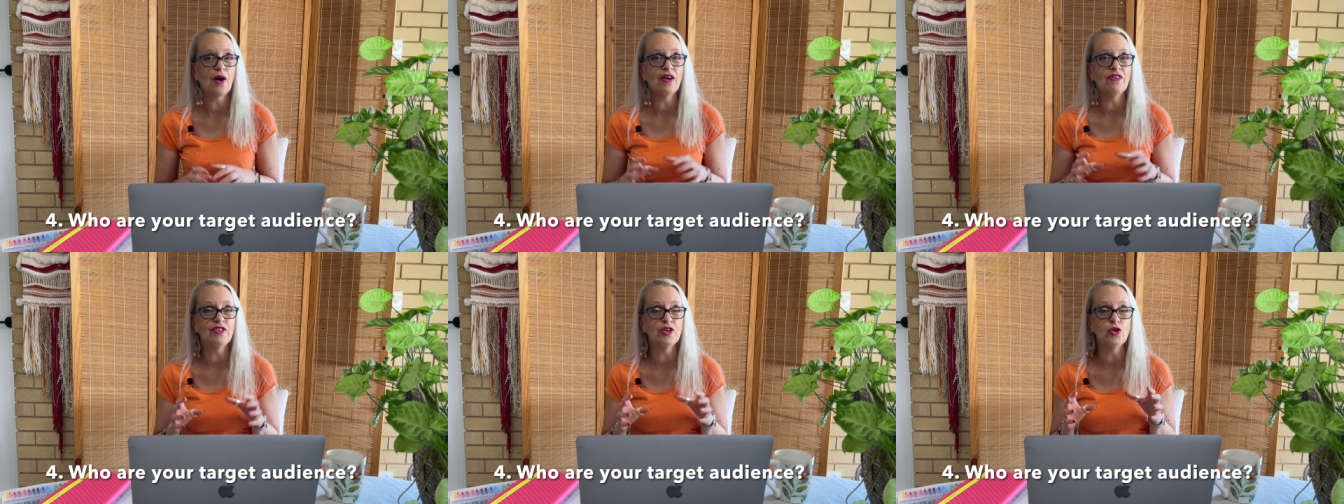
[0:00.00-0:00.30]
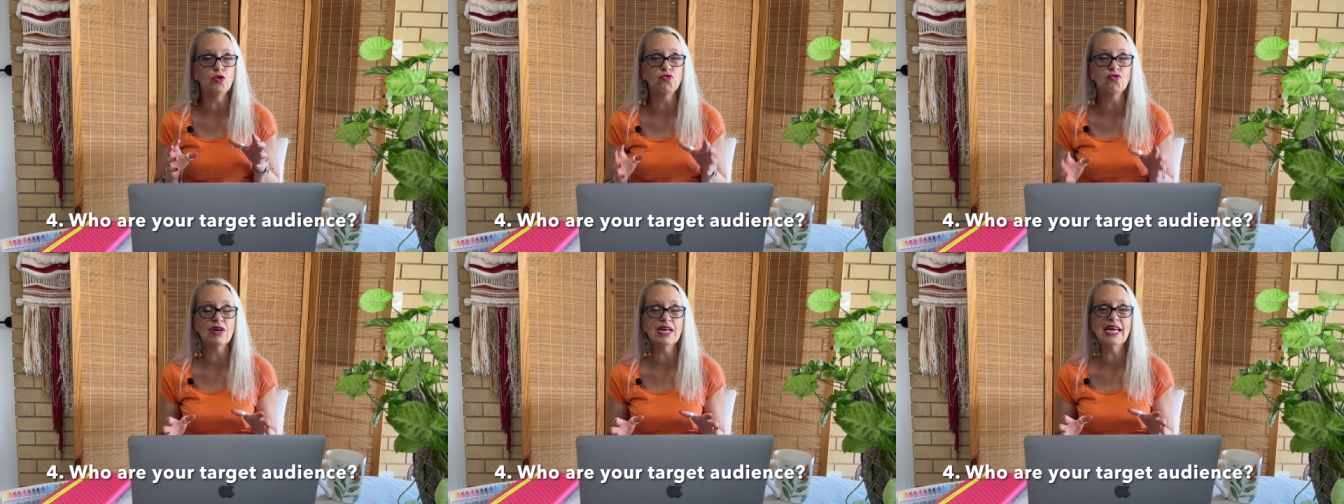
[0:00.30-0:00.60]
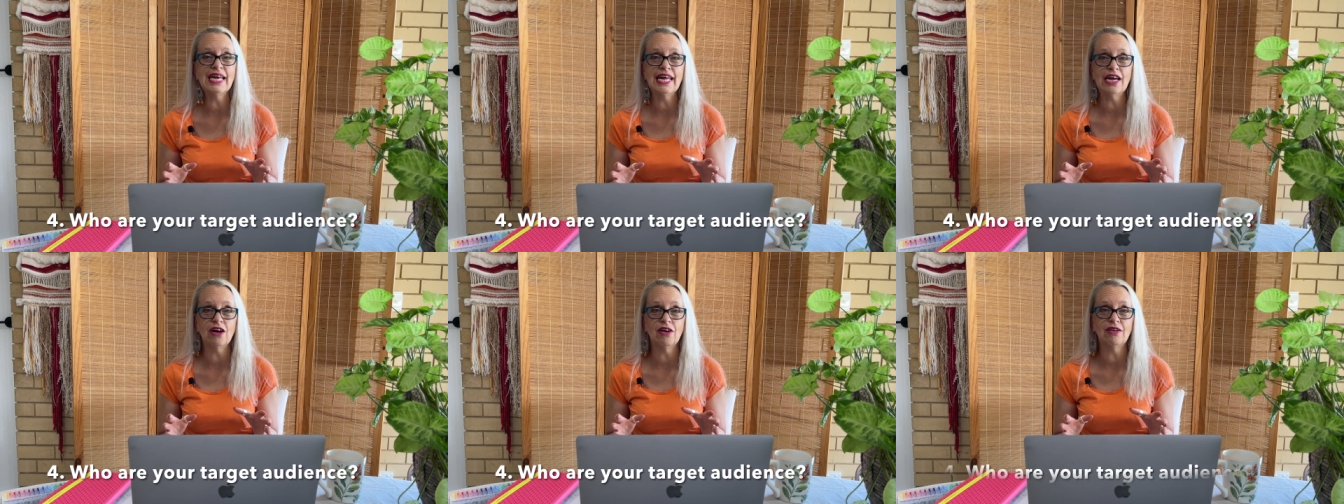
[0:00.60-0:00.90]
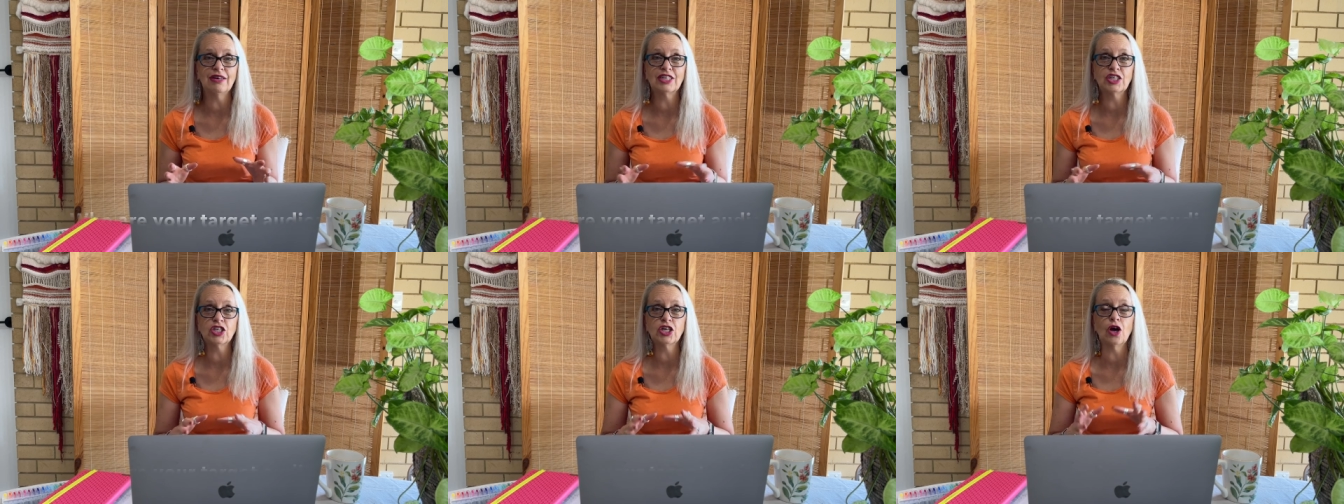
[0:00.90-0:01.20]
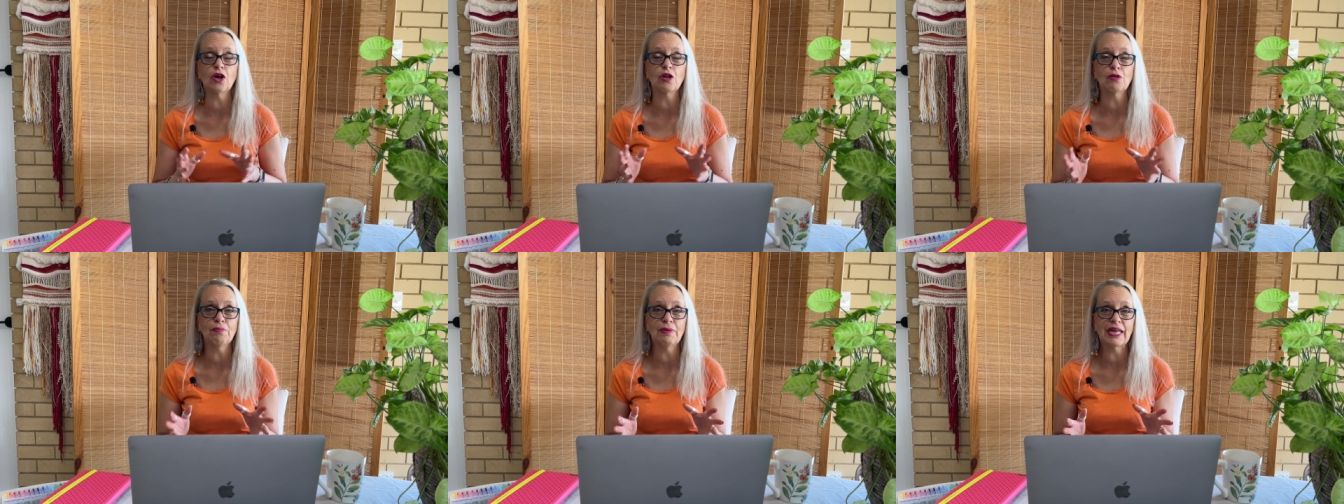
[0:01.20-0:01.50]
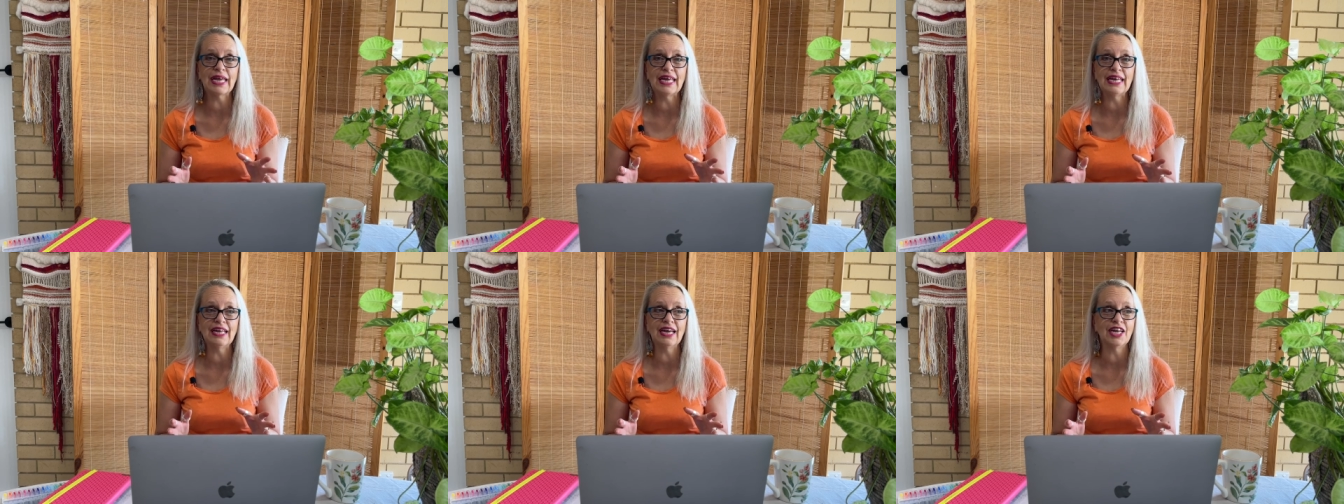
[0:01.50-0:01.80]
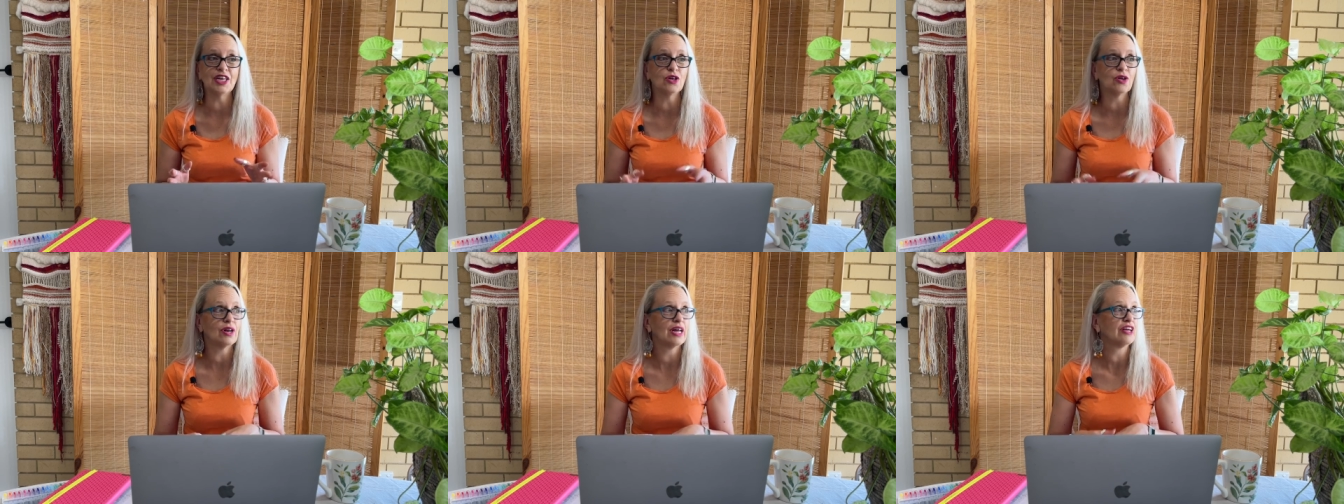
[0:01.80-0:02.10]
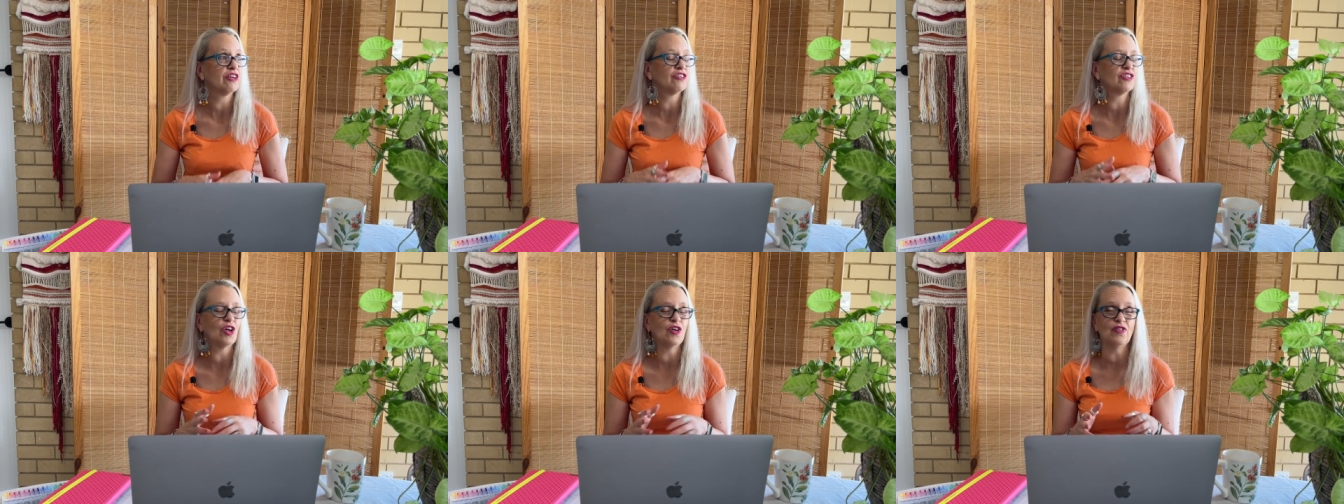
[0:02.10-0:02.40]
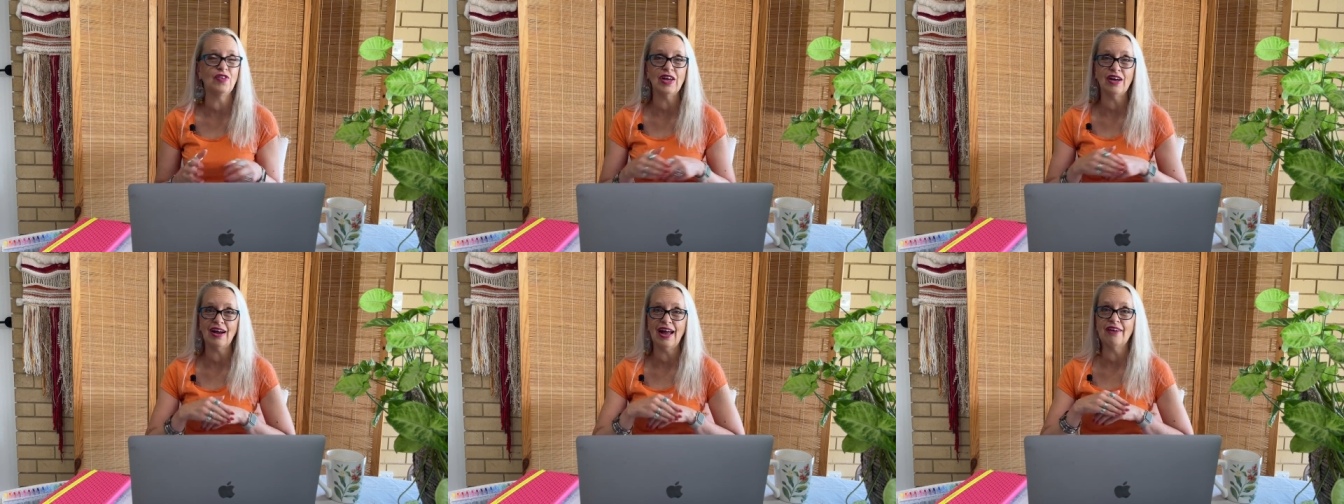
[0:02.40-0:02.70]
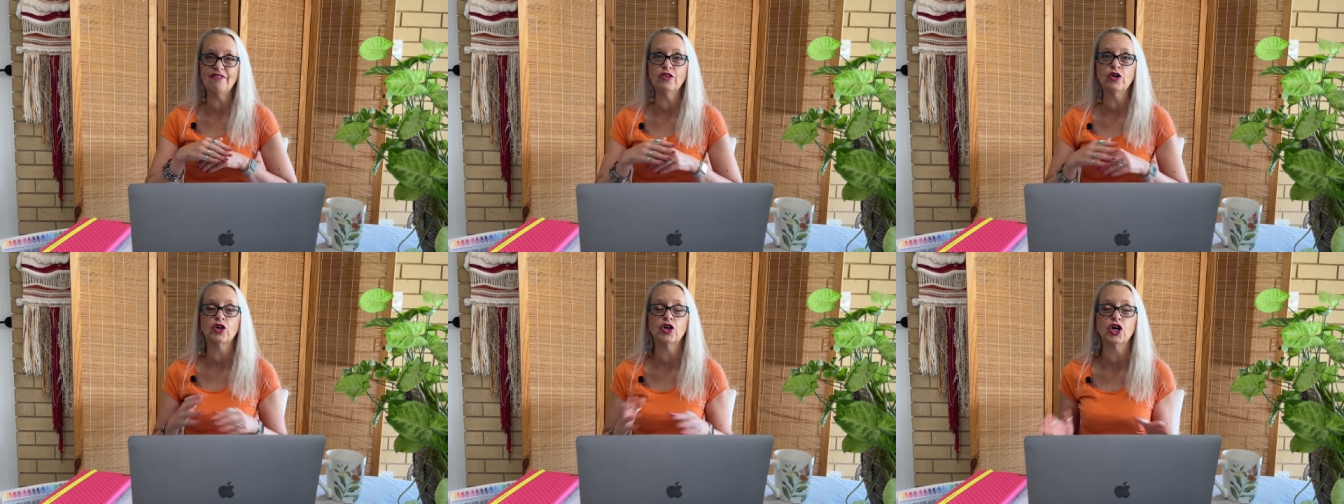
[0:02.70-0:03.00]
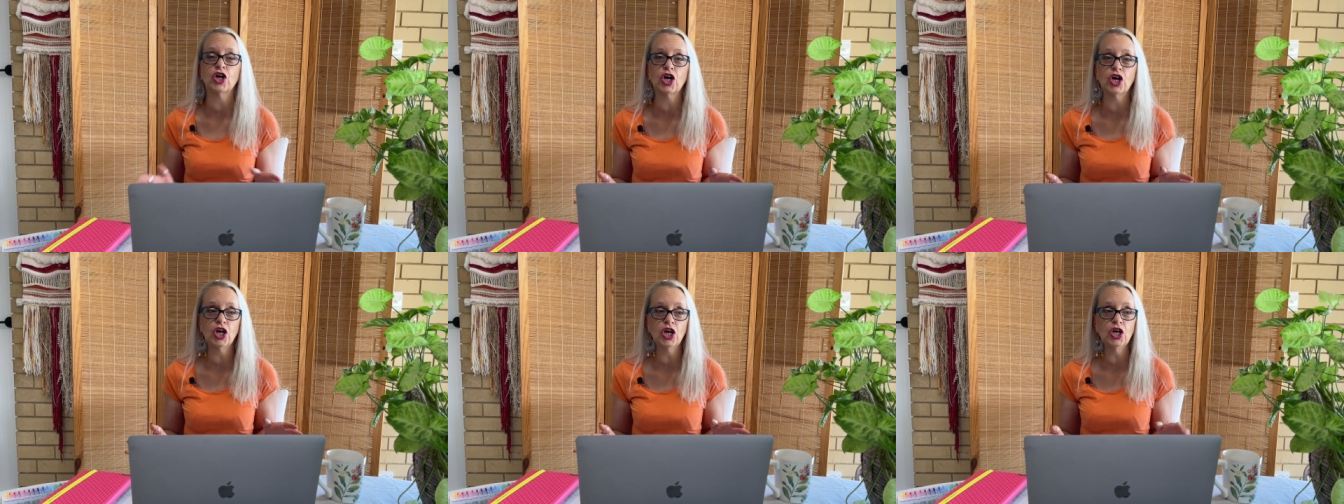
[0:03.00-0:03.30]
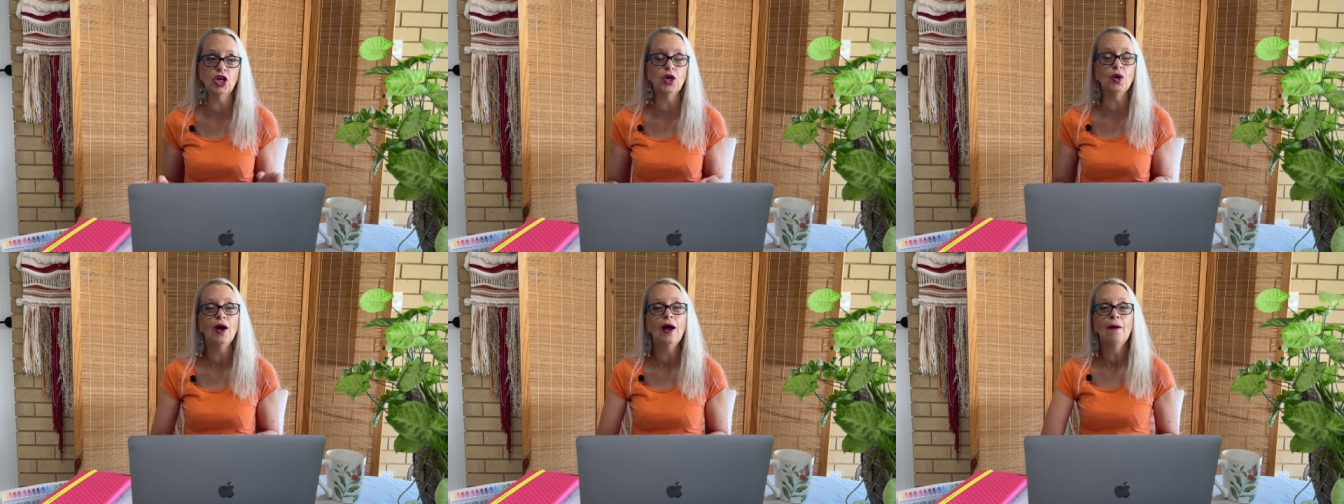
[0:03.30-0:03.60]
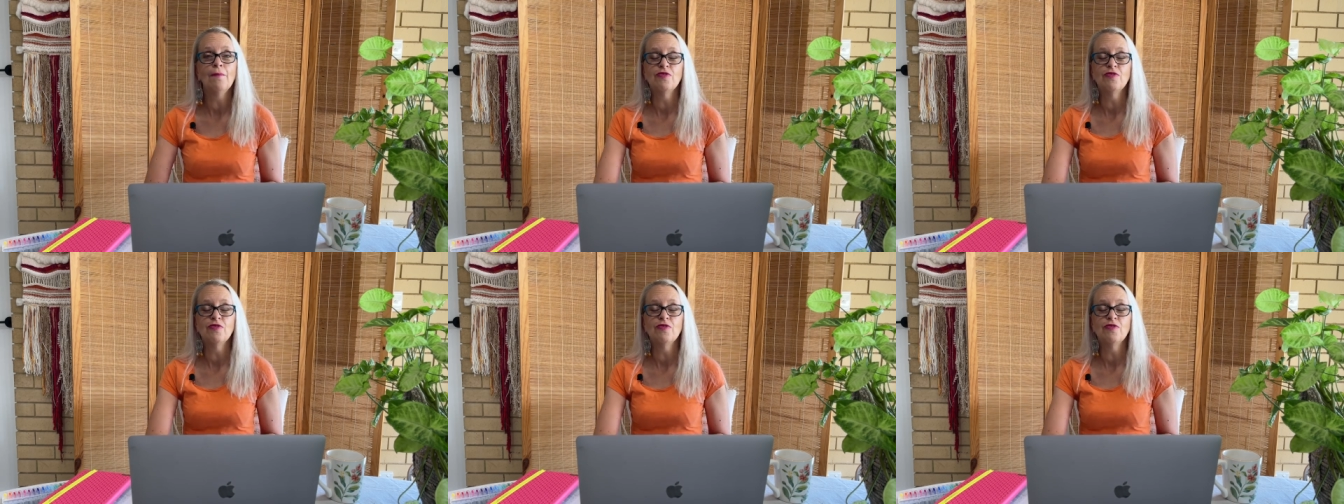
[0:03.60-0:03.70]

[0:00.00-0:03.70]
if you really are a total beginner and you're like, Sophie, I haven't got a clue,